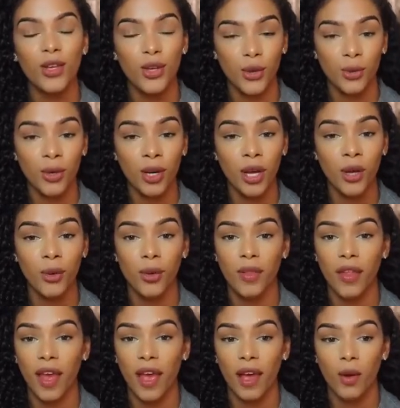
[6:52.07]
you
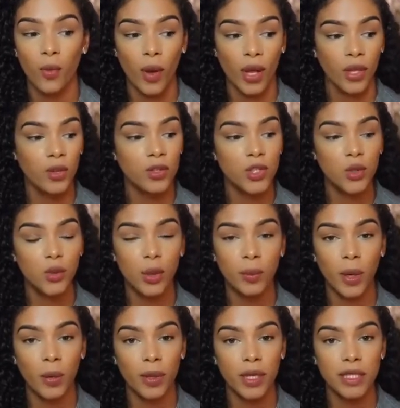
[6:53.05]
know that when you do
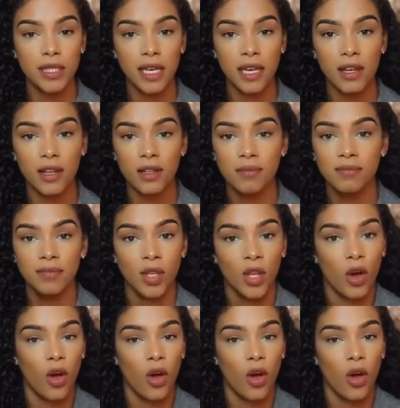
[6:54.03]
a ponytail,